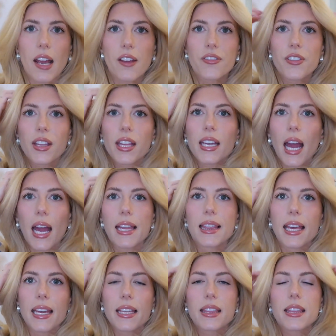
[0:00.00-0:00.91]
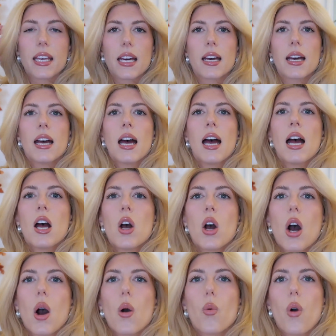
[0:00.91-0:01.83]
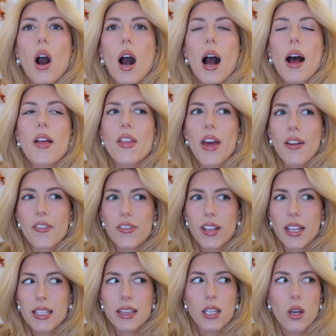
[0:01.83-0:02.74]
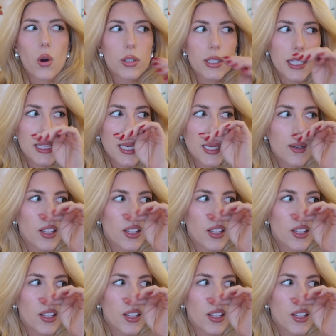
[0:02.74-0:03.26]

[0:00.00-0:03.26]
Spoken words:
I feel like the only thing,